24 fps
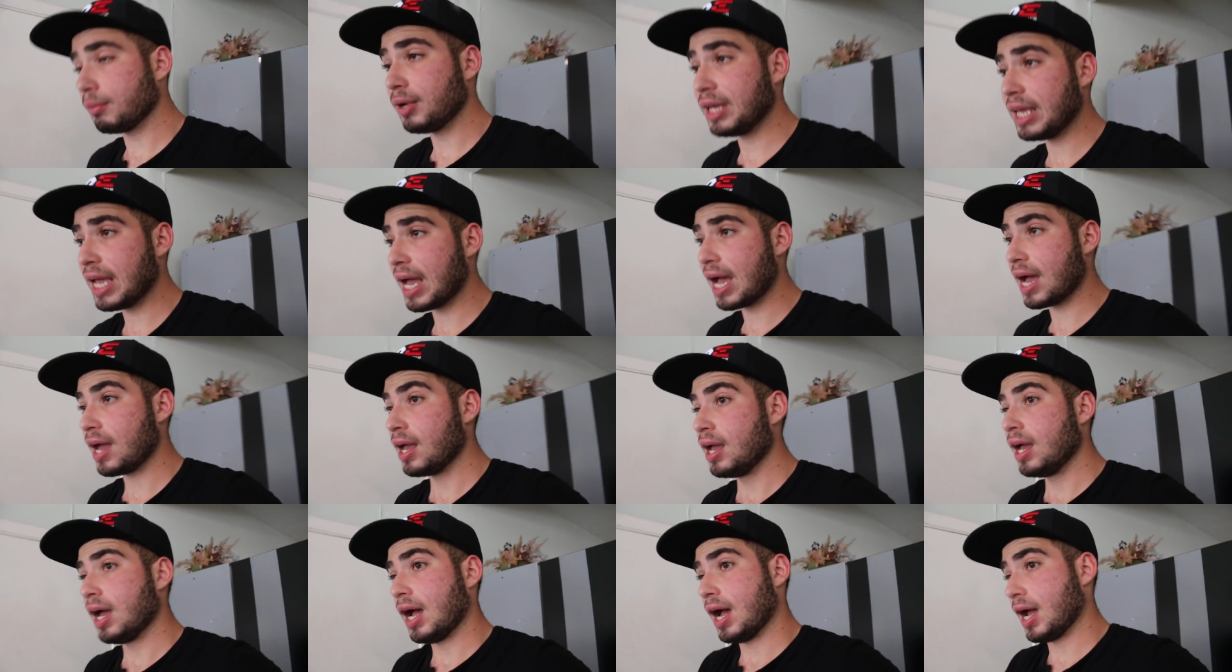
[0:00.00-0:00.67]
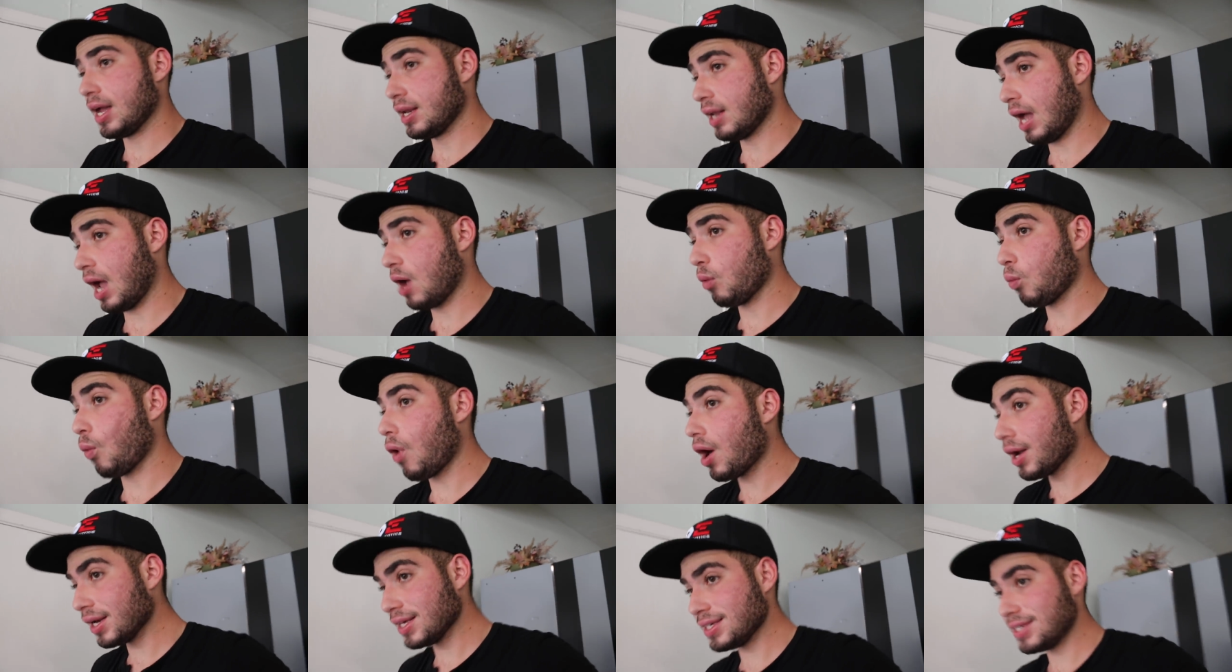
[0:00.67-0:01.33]
But yeah, I, I
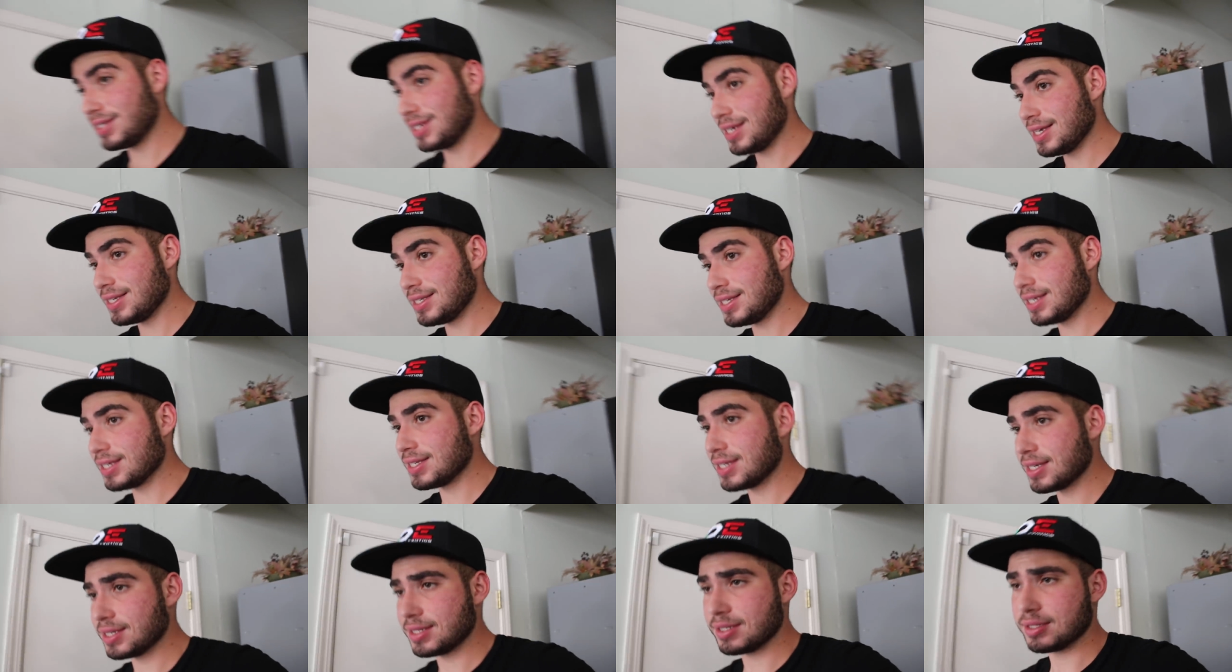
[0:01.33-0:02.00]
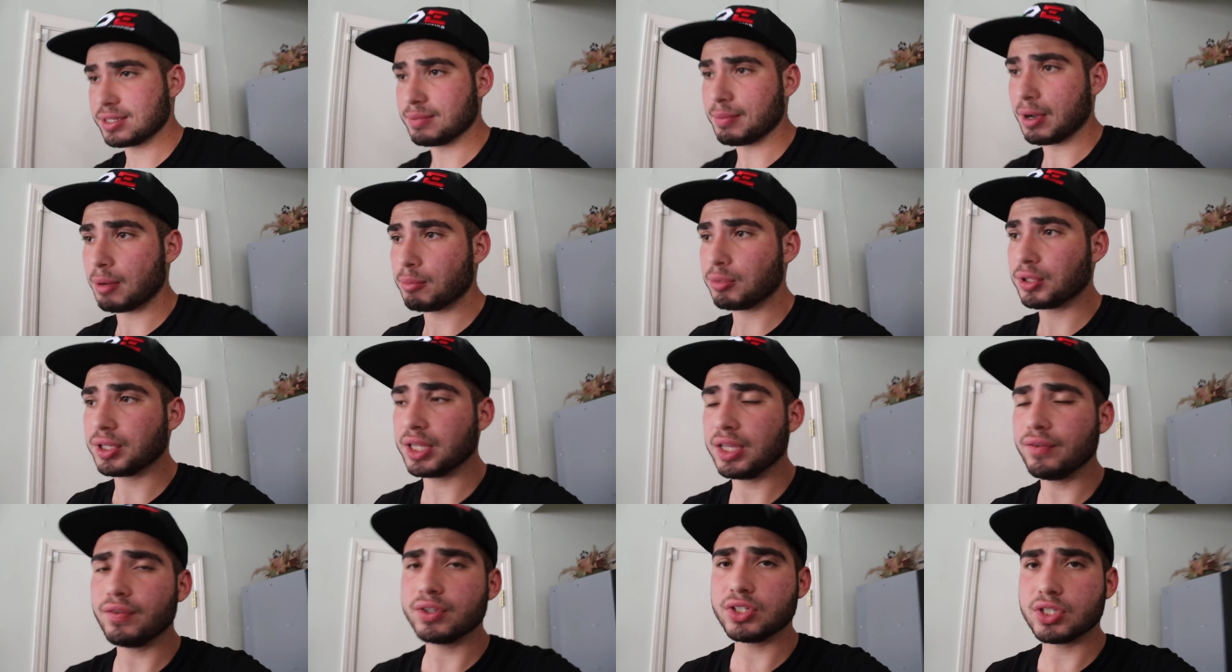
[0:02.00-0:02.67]
want a CCC system, I
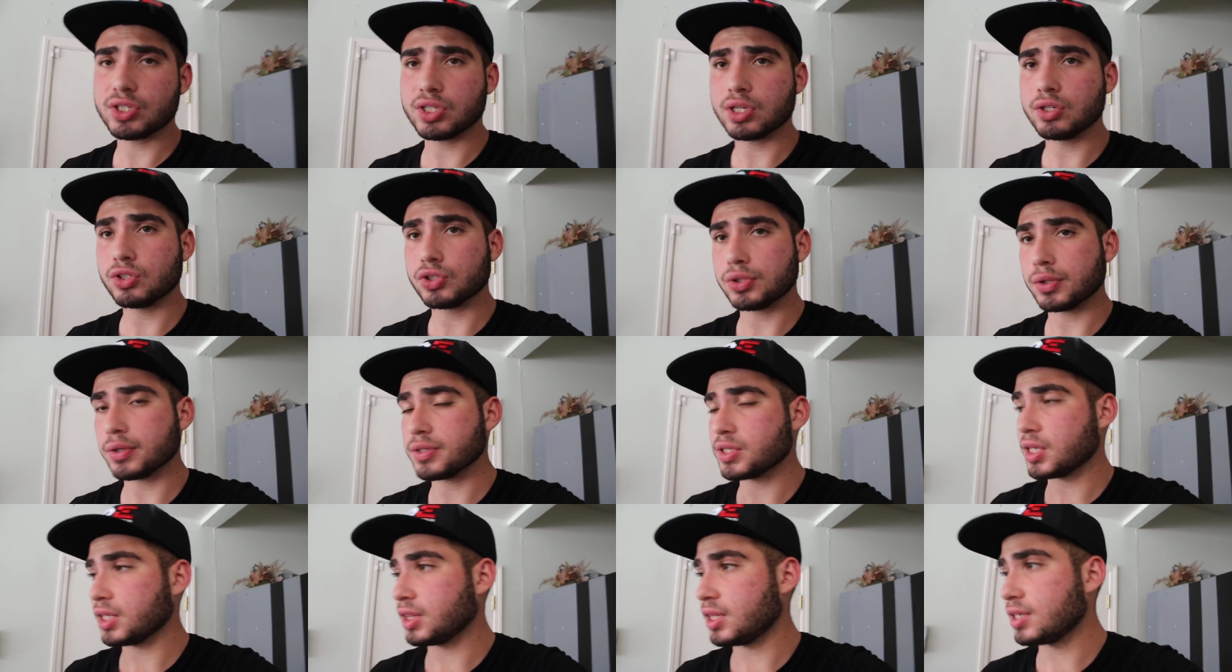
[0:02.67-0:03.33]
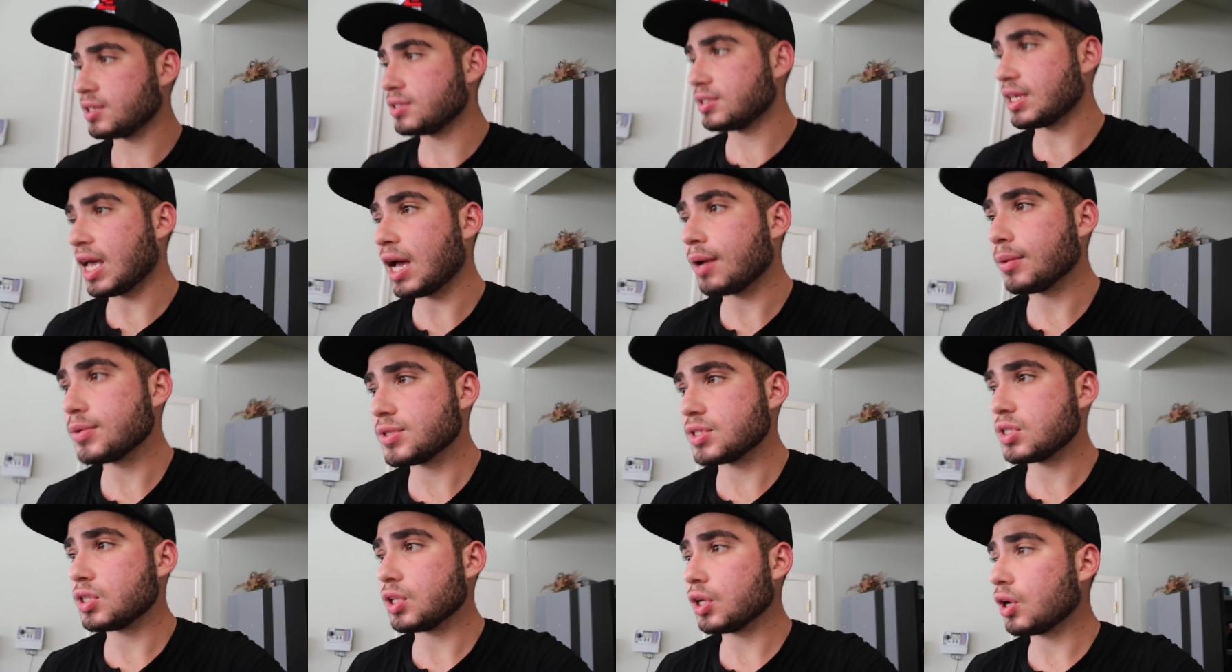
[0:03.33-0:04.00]
believe it just controls like the
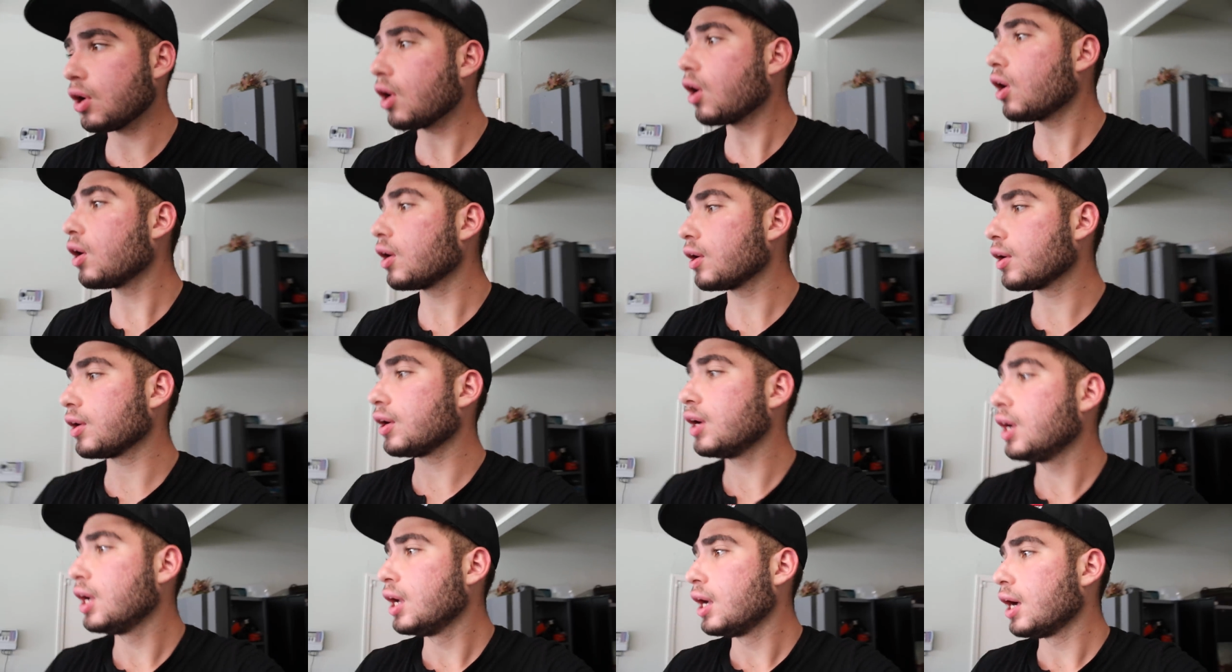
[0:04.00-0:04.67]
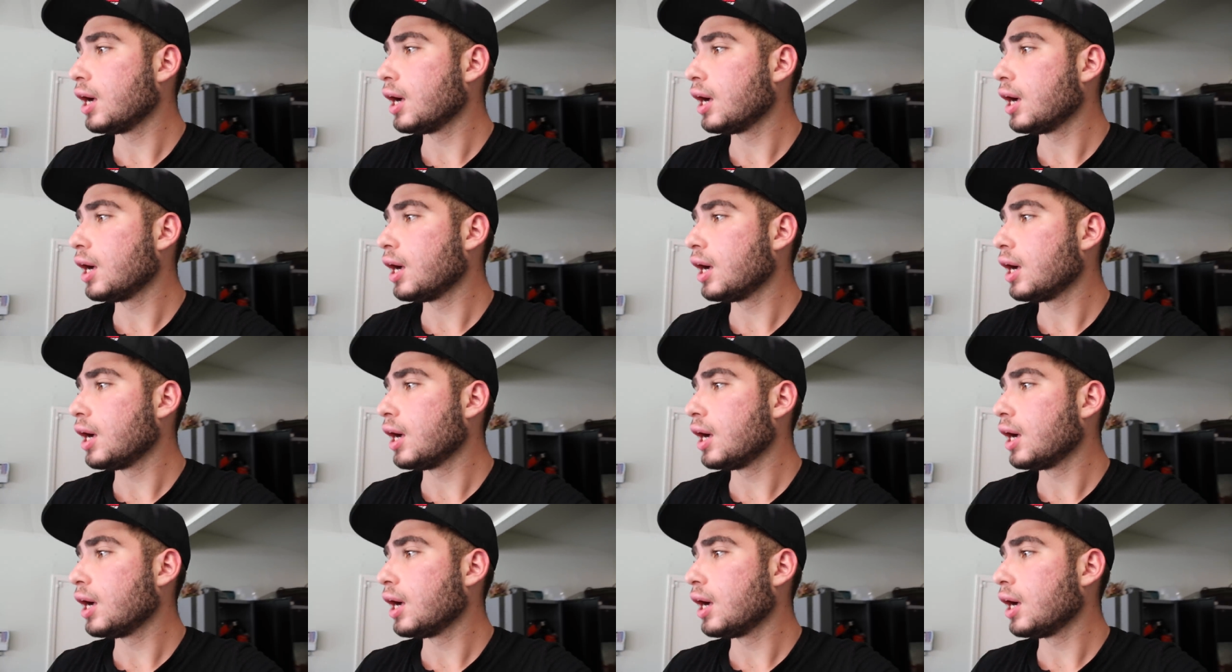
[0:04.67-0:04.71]
sounds in the car,